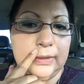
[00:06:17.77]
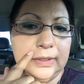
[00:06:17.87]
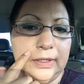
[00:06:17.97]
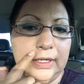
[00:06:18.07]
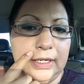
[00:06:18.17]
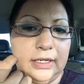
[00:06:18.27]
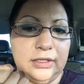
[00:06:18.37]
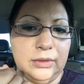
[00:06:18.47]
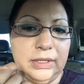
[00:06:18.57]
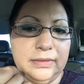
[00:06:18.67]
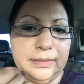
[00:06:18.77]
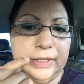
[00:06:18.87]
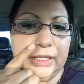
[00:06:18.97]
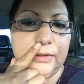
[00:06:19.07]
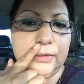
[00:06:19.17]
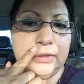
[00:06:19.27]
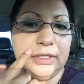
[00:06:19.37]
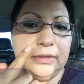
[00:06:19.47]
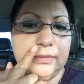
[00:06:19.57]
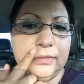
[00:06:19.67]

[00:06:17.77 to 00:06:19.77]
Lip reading: Sorry, I had a little bit of a breakout. See?